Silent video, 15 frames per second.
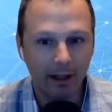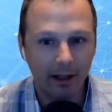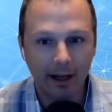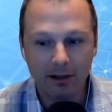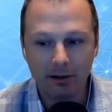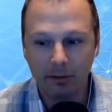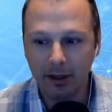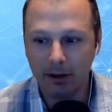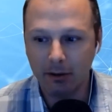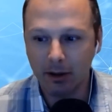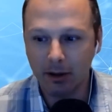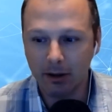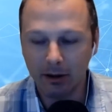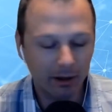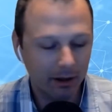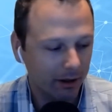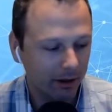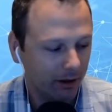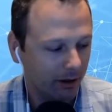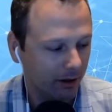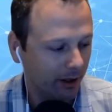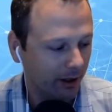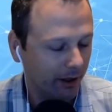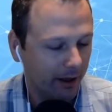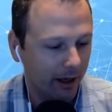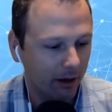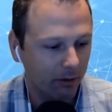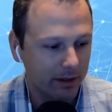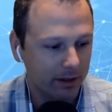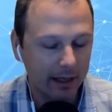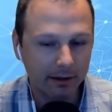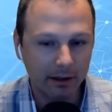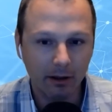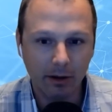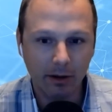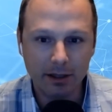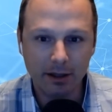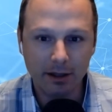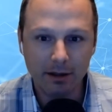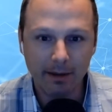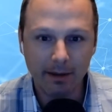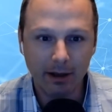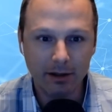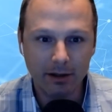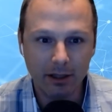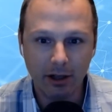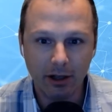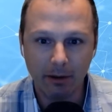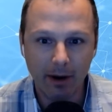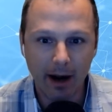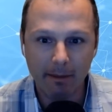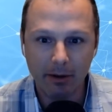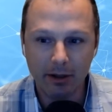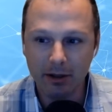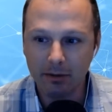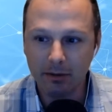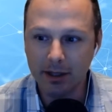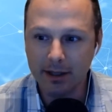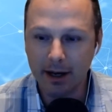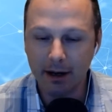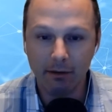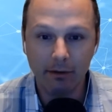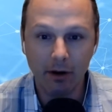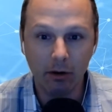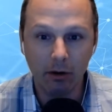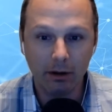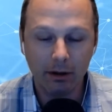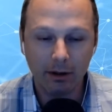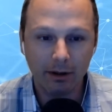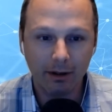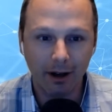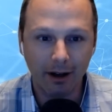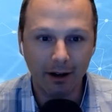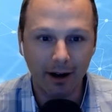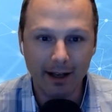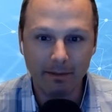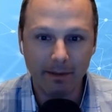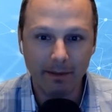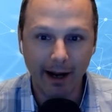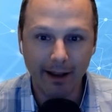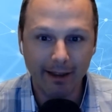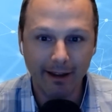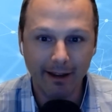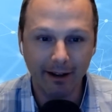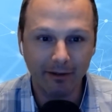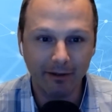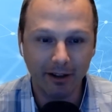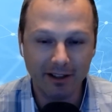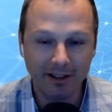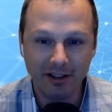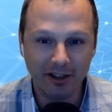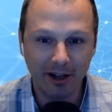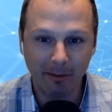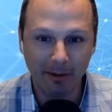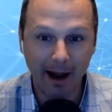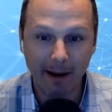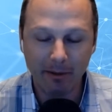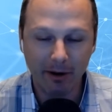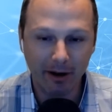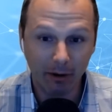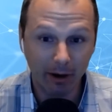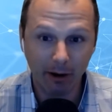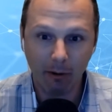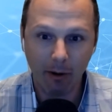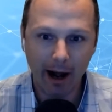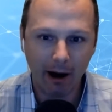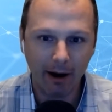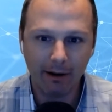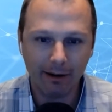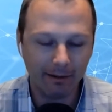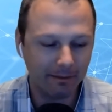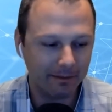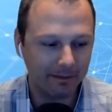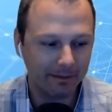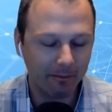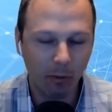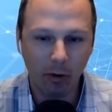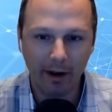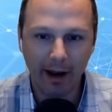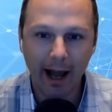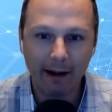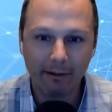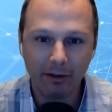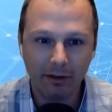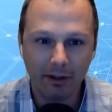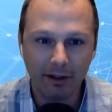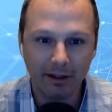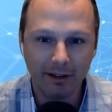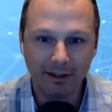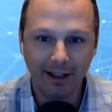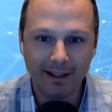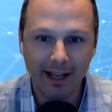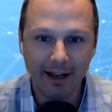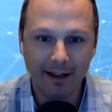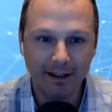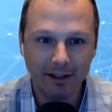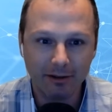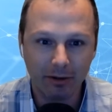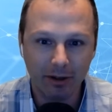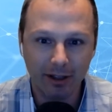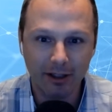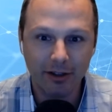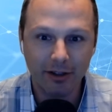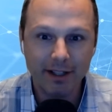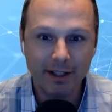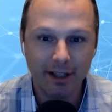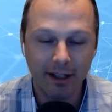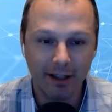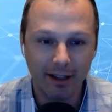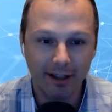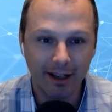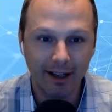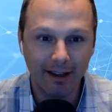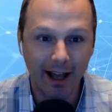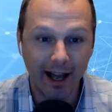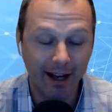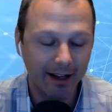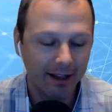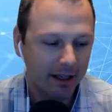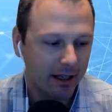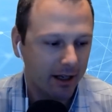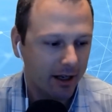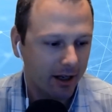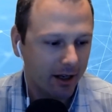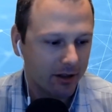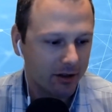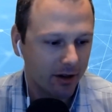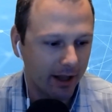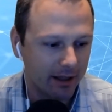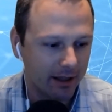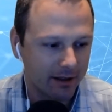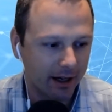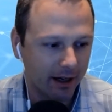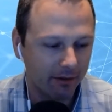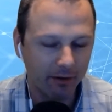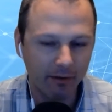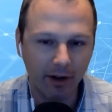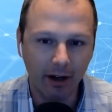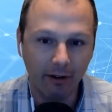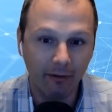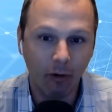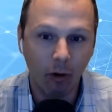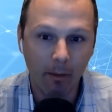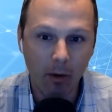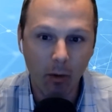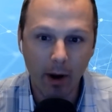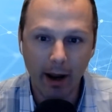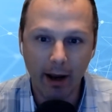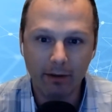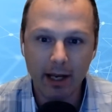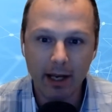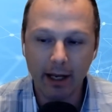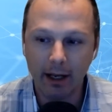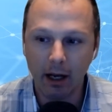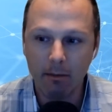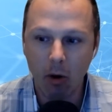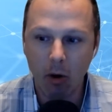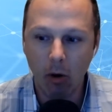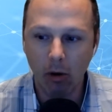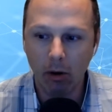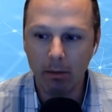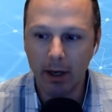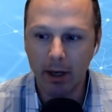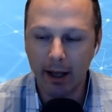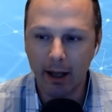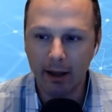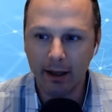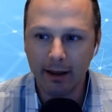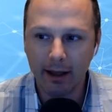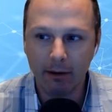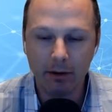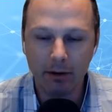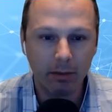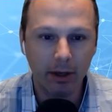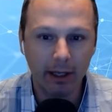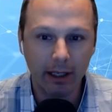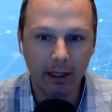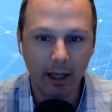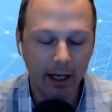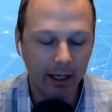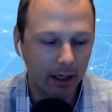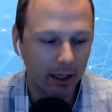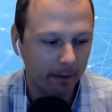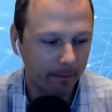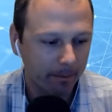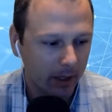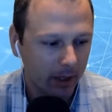last week where Lionel was asking questions about C# wrappers, and we just had a vote on her Ask Me Anything for a C# wrapper. And we're like, wow, more than half of the attendees were interested in that. So that's kind of a very informal way of taking a poll, but I think that was pretty enlightening.